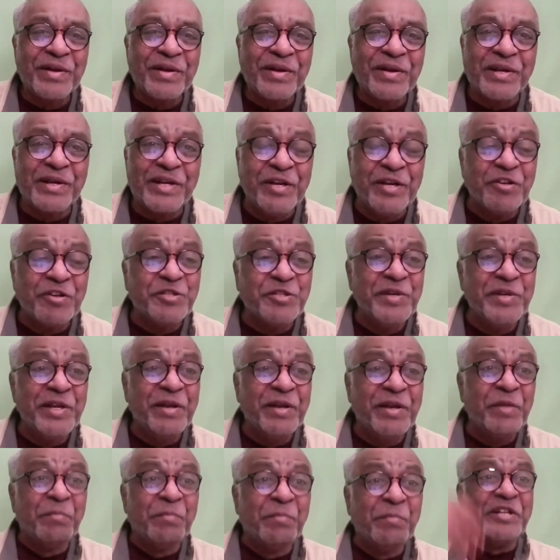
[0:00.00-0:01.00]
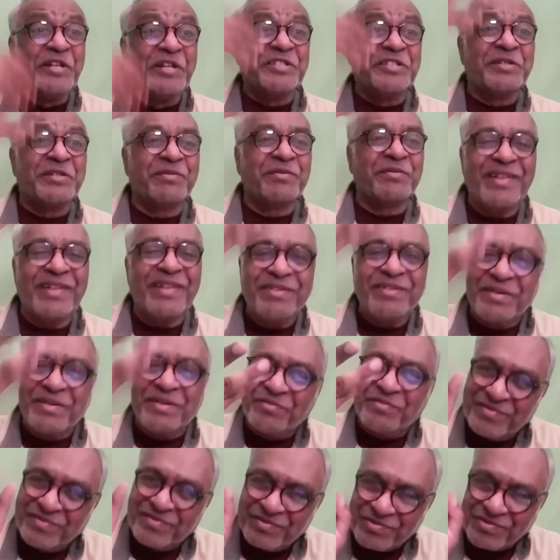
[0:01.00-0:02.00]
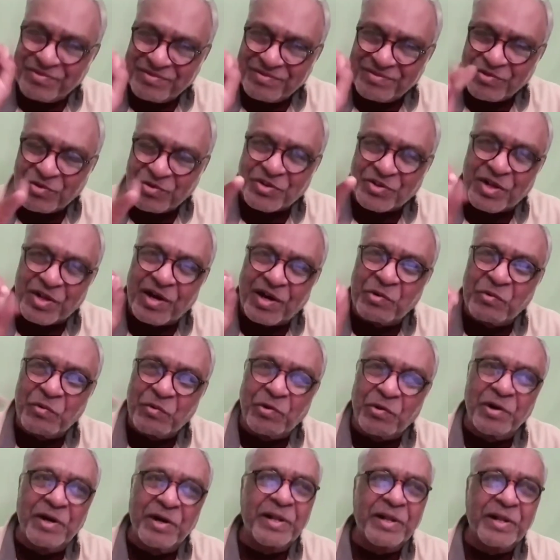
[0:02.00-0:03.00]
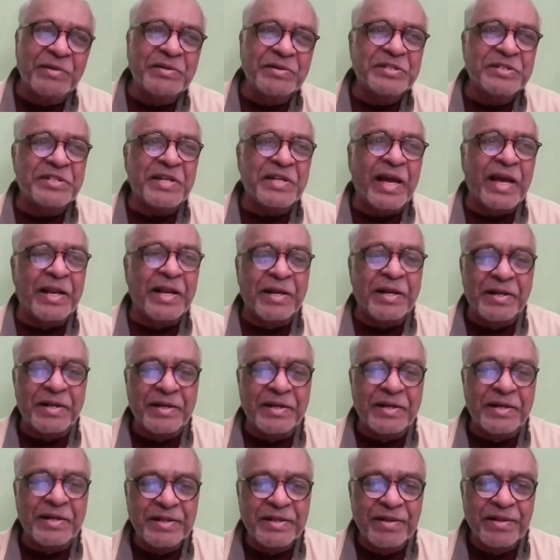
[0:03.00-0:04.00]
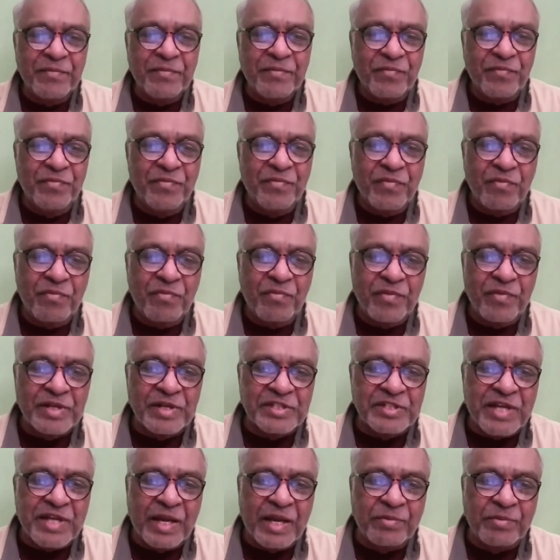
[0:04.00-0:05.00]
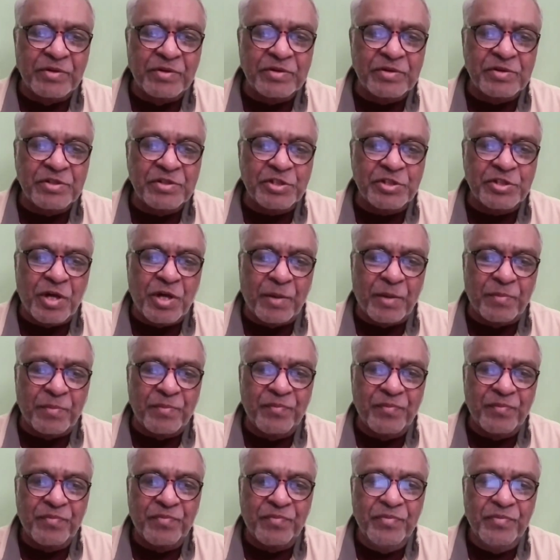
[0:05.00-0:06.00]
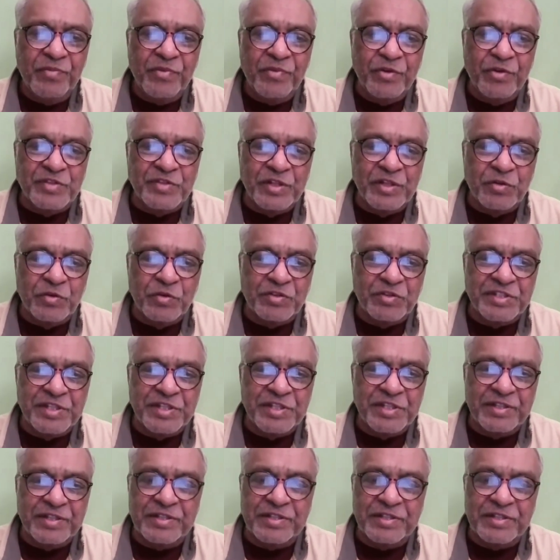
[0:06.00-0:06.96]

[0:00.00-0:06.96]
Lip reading: It gives me immense. Those are all old style. It's time to stop using those things.